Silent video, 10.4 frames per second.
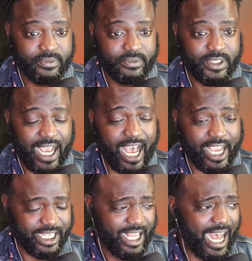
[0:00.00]

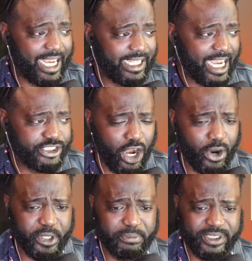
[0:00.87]
I
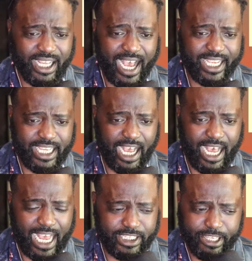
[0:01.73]
told him that
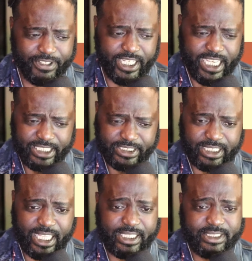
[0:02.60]
I live in East
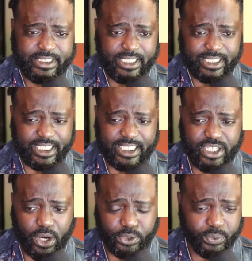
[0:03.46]
Lansing and he
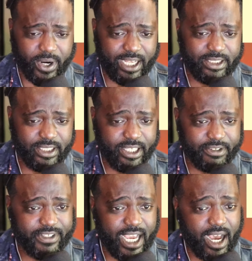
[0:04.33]
knows where I live
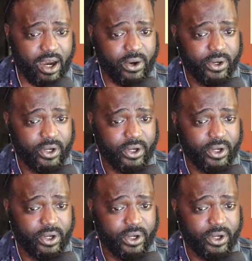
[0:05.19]
now.